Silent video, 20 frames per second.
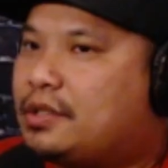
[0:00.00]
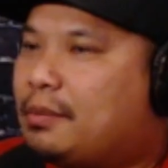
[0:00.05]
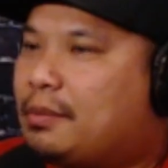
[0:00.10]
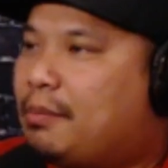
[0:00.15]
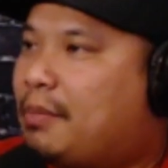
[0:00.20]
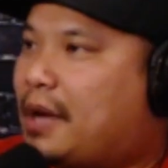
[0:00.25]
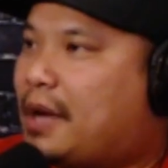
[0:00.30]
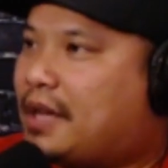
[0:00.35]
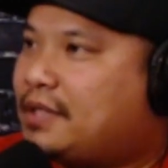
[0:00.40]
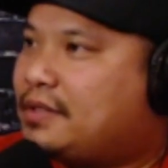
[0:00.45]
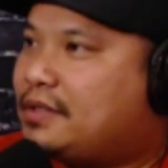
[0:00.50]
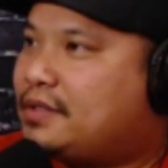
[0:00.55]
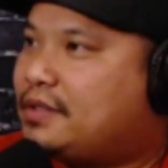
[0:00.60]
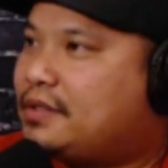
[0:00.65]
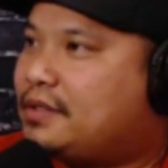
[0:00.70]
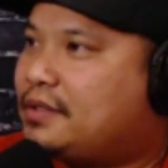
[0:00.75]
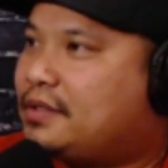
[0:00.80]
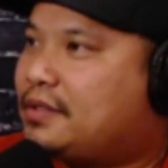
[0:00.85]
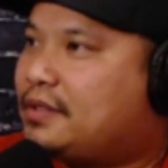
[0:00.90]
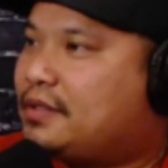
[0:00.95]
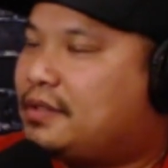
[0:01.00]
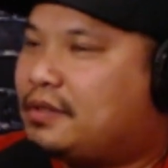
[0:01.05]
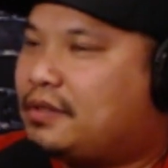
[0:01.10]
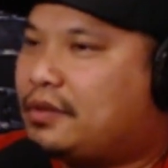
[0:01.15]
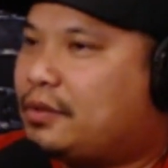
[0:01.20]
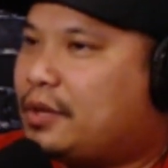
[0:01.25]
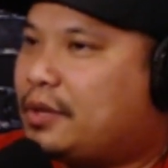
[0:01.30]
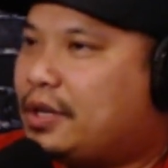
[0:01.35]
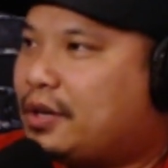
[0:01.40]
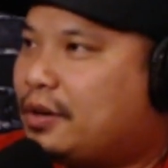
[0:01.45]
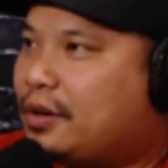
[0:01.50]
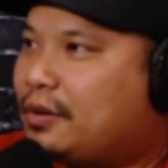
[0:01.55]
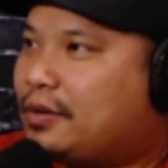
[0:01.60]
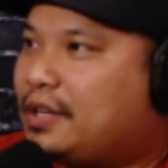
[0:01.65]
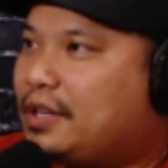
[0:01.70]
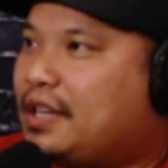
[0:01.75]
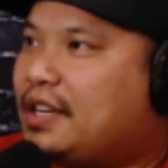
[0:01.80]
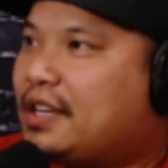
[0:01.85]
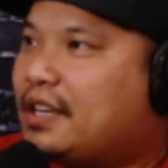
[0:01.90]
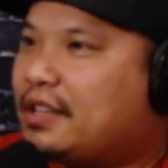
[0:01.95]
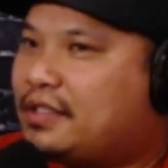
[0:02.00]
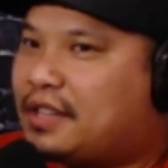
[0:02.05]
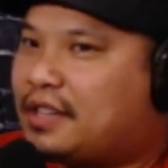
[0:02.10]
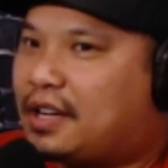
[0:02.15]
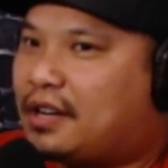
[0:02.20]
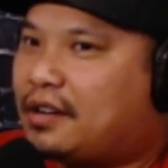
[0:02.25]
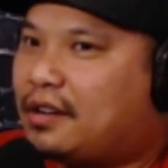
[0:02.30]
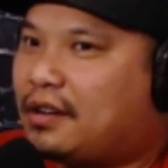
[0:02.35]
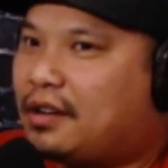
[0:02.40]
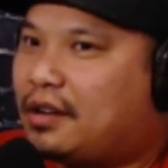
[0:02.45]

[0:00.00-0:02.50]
the best 3-cone, he has like